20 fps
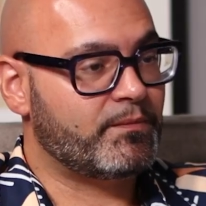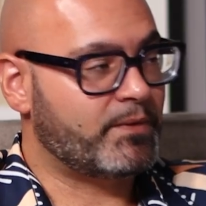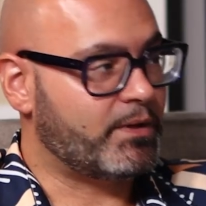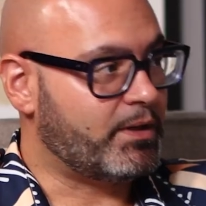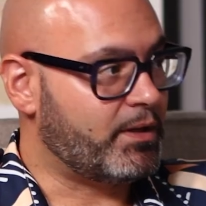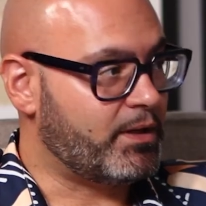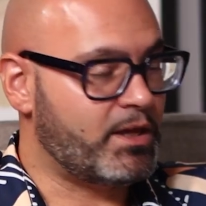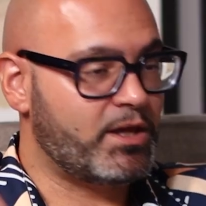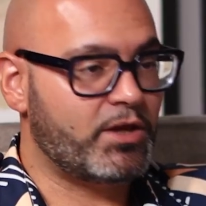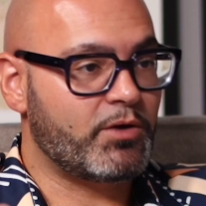
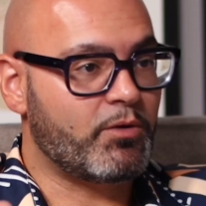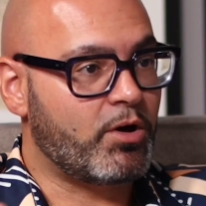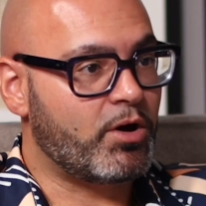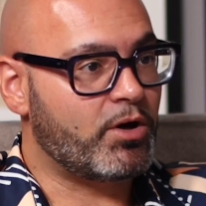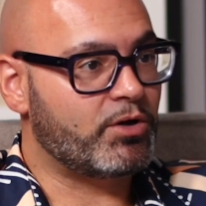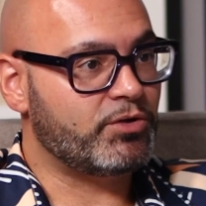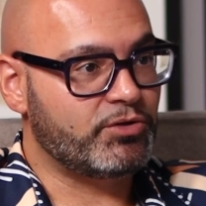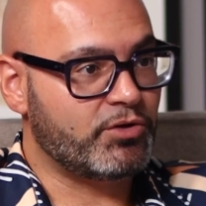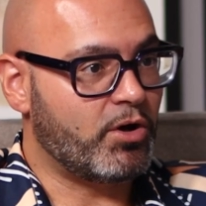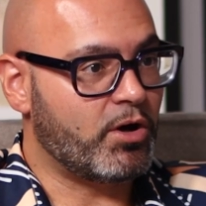then here you
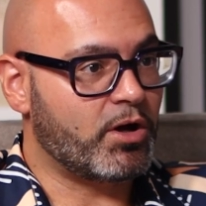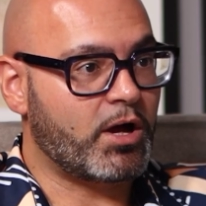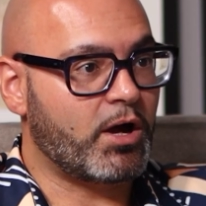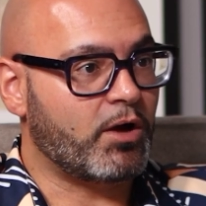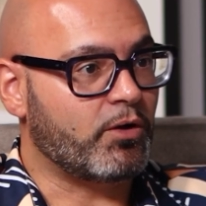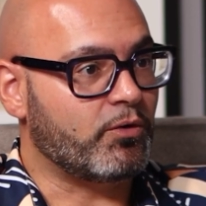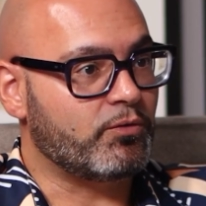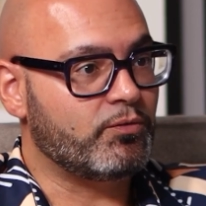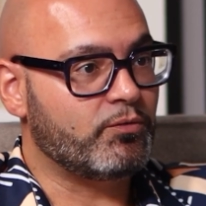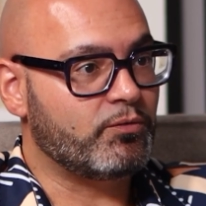are, you got to
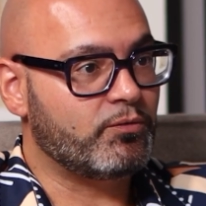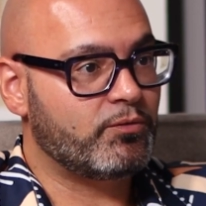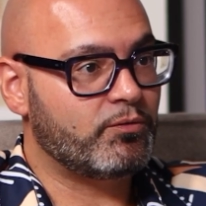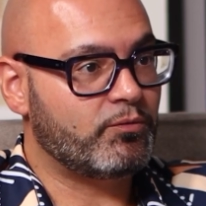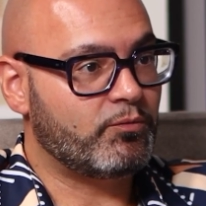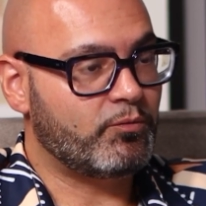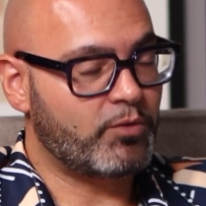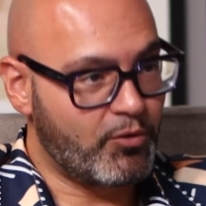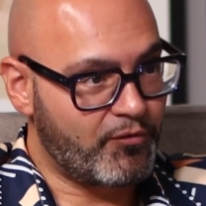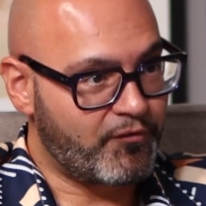go.
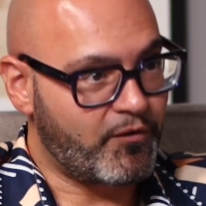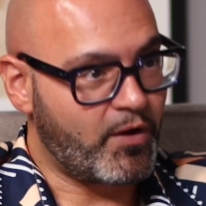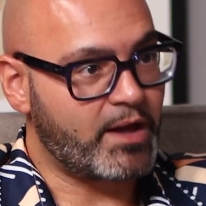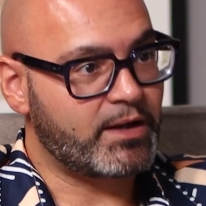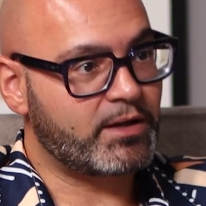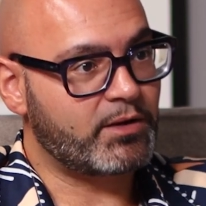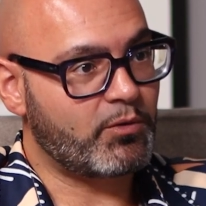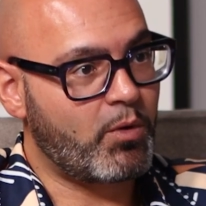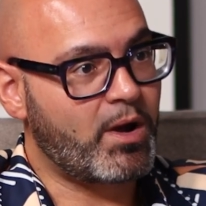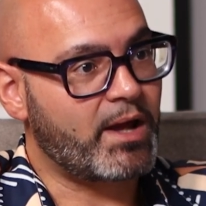We'll
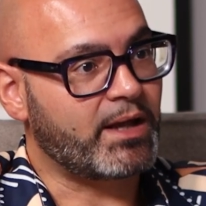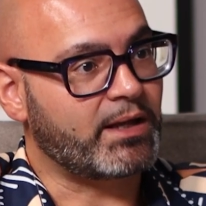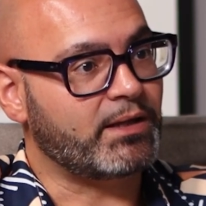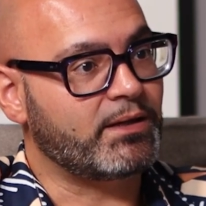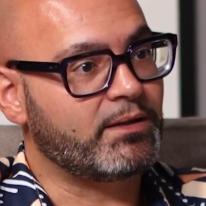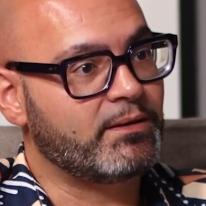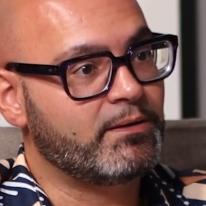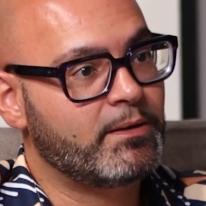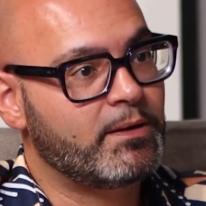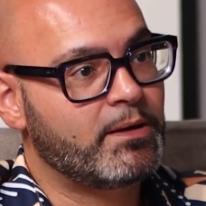find a way.
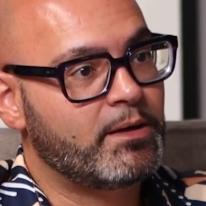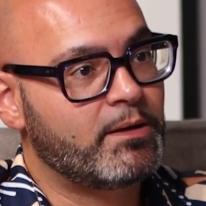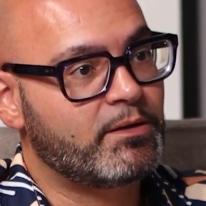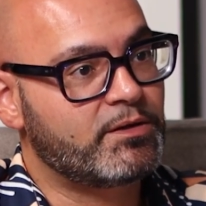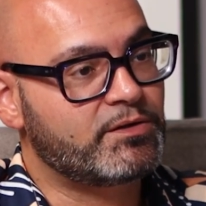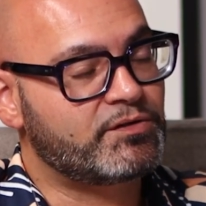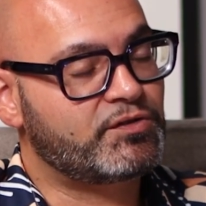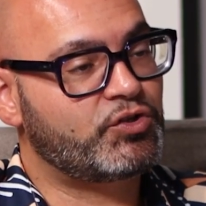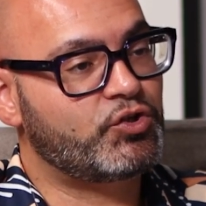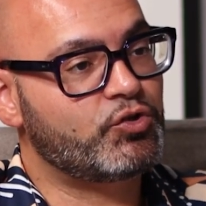
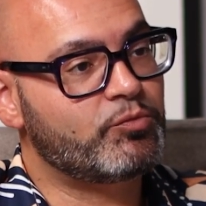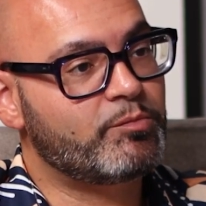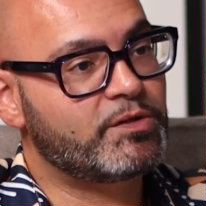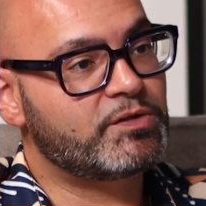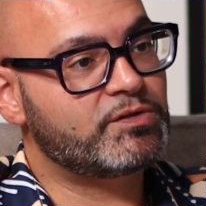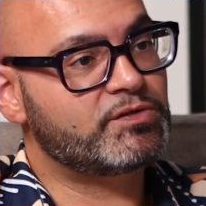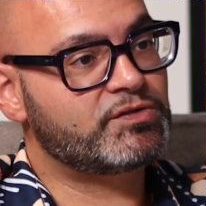It's human